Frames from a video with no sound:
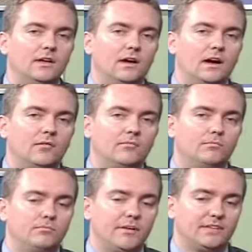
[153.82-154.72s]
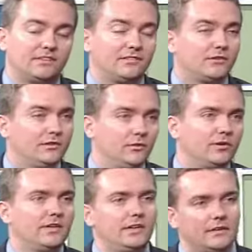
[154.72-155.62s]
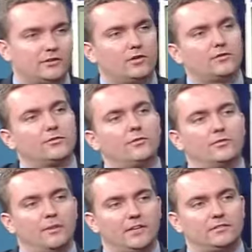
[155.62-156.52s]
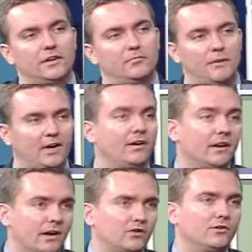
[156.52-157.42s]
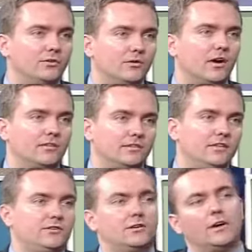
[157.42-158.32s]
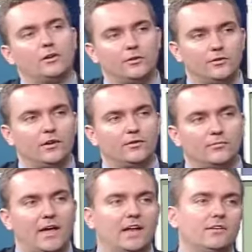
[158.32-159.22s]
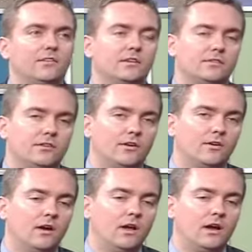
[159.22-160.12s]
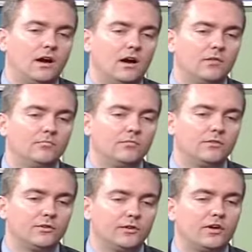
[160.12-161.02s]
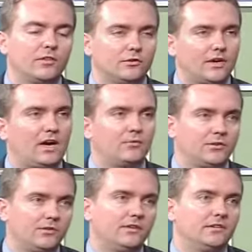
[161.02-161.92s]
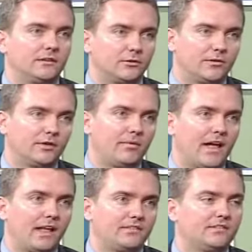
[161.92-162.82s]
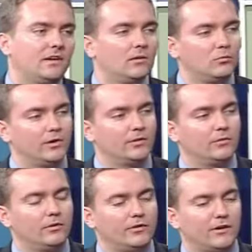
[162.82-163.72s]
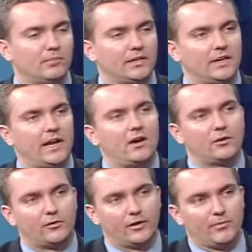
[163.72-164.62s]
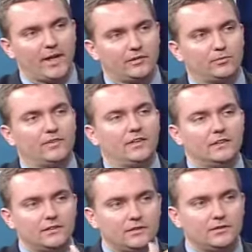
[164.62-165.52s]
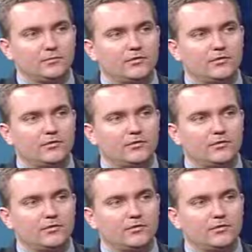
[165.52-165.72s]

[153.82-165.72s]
Uh, based on seniority in the charter school, it's based on merit, how good you are as a teacher, how good you are as a manager. And so, um, so there are those opportunities and career paths. We're, we're developing now career paths within the teaching